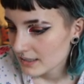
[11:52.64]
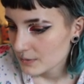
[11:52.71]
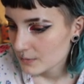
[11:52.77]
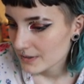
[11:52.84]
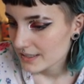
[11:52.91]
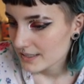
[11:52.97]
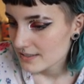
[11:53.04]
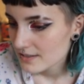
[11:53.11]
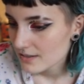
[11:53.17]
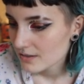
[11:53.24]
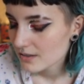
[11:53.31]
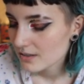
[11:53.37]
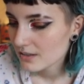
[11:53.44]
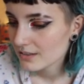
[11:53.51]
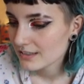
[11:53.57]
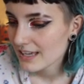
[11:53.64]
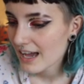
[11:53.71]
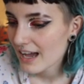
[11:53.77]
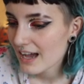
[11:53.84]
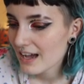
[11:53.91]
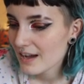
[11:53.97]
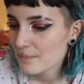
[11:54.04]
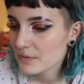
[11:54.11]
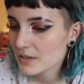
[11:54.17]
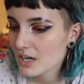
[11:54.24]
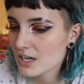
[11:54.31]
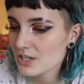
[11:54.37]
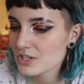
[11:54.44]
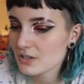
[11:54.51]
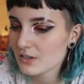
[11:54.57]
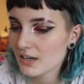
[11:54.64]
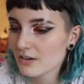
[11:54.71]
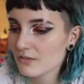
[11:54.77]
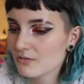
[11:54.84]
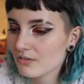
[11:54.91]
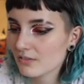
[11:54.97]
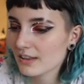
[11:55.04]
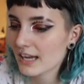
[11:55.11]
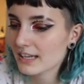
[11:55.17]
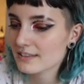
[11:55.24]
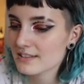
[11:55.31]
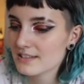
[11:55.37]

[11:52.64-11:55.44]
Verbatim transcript: Anyways, oh yeah, Conjuring of Light.